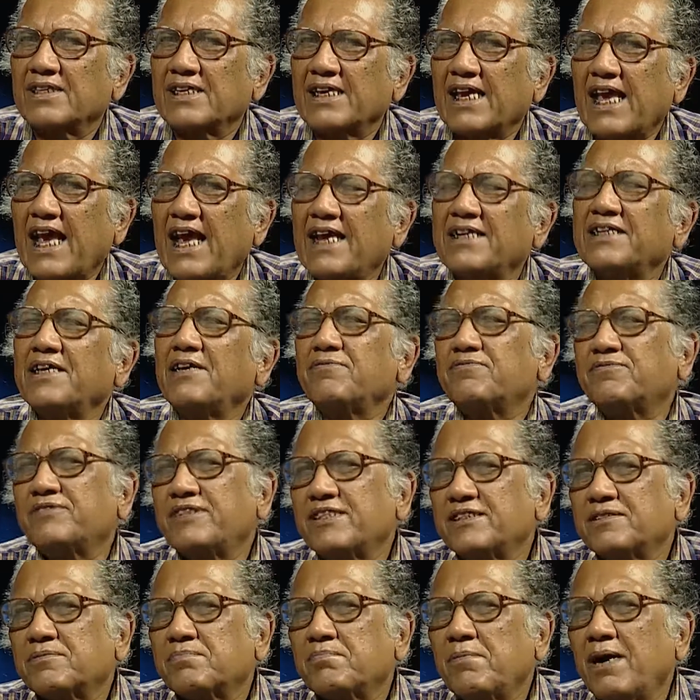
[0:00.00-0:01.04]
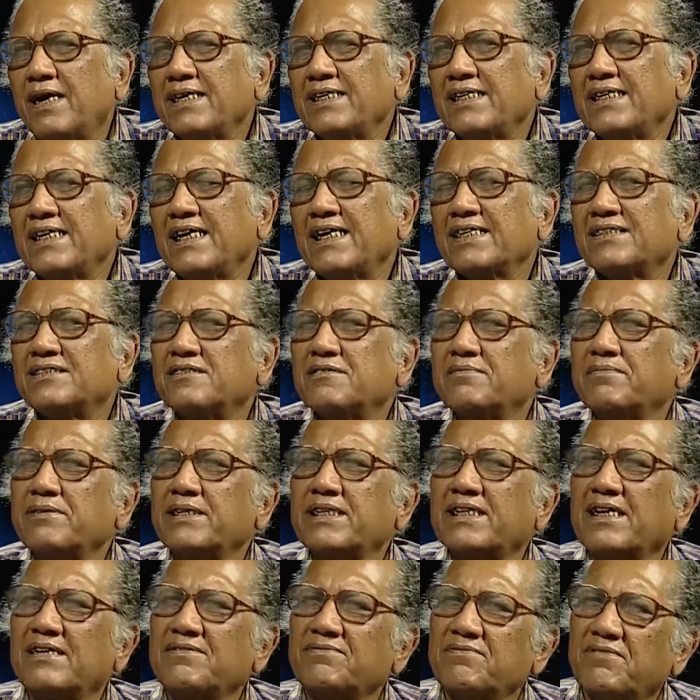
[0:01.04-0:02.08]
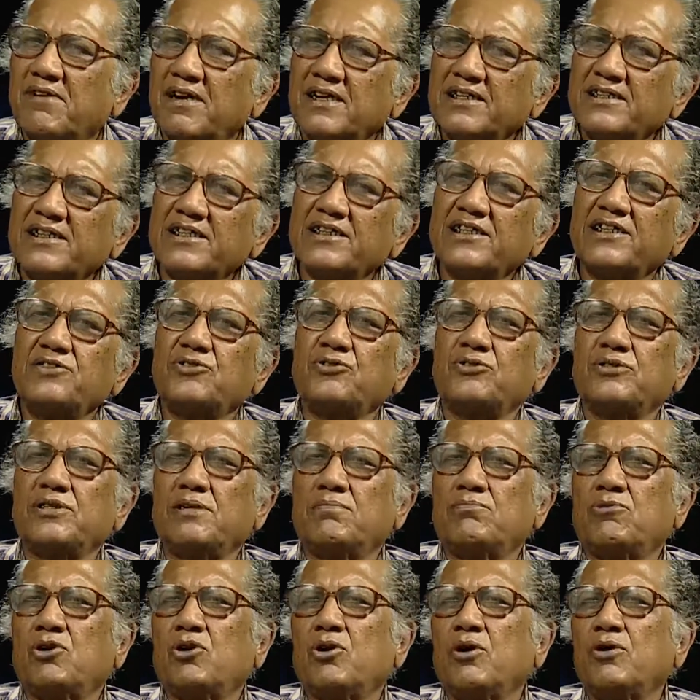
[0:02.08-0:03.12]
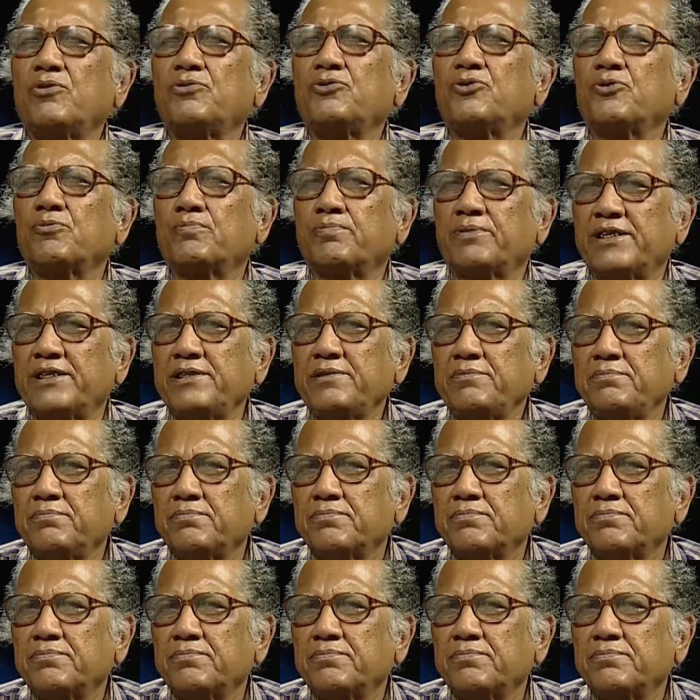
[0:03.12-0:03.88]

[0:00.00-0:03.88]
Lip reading: and if this money has to be converted into the Mughal rupee,